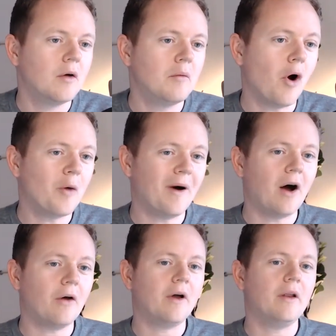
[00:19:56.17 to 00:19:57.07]

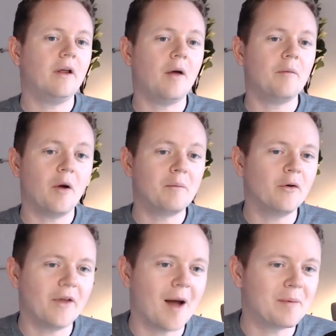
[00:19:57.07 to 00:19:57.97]
mobile that I
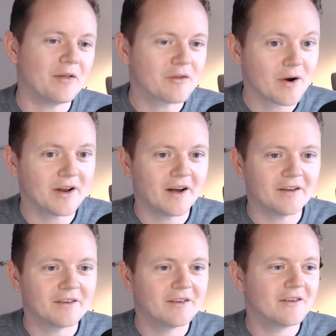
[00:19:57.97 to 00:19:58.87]
built the app in 3
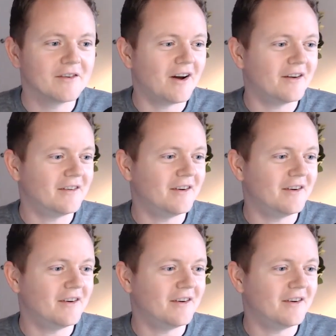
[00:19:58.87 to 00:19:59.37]
days, right?